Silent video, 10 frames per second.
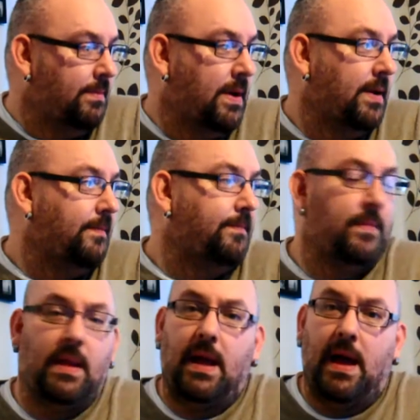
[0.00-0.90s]
But
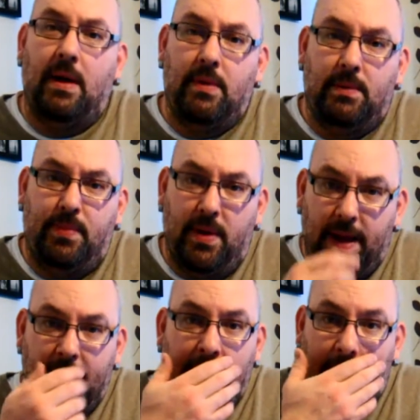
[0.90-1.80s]
I will put
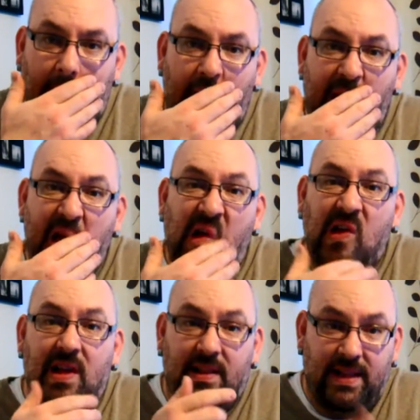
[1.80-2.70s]
a
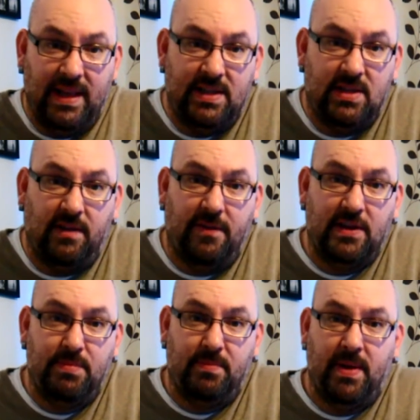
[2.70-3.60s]
link to the
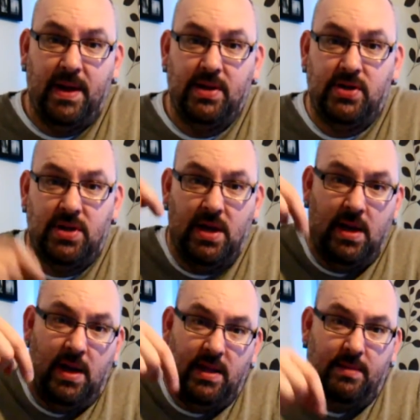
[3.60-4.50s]
Facebook page
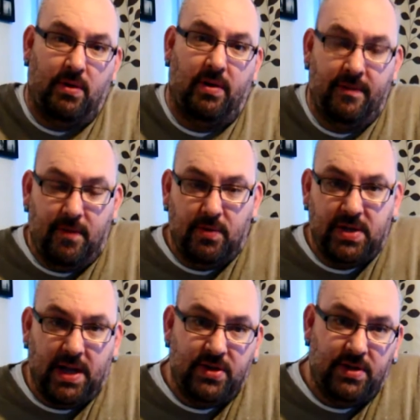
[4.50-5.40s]
in the more info
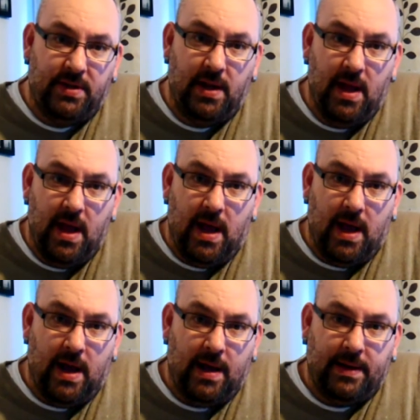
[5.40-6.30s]
section,
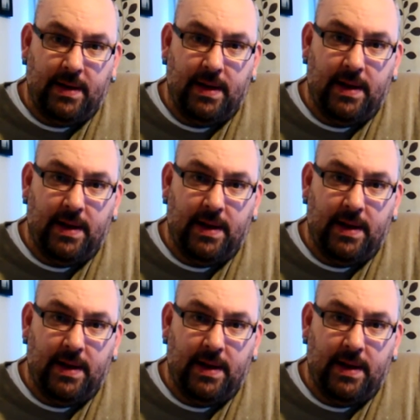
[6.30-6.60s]
and